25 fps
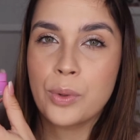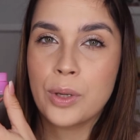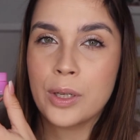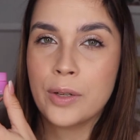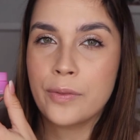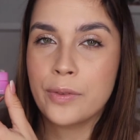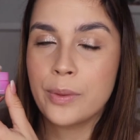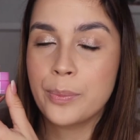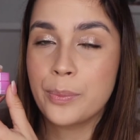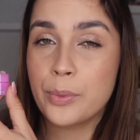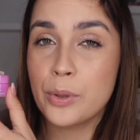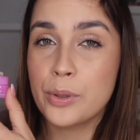one
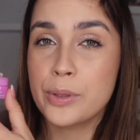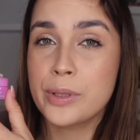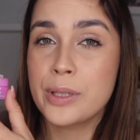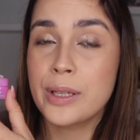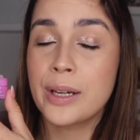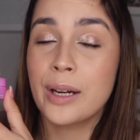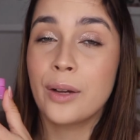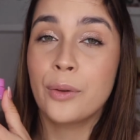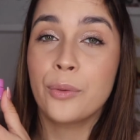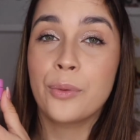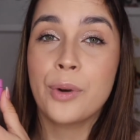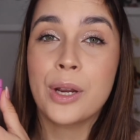of the products
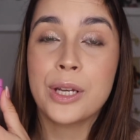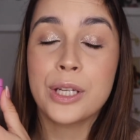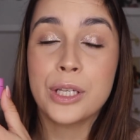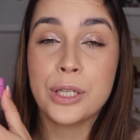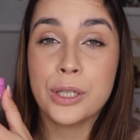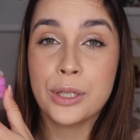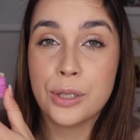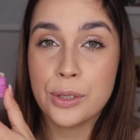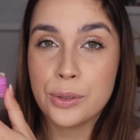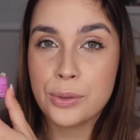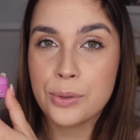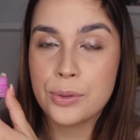that I already
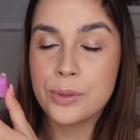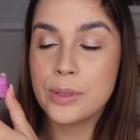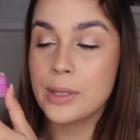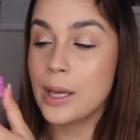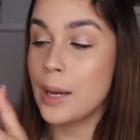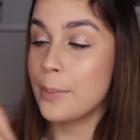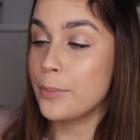use.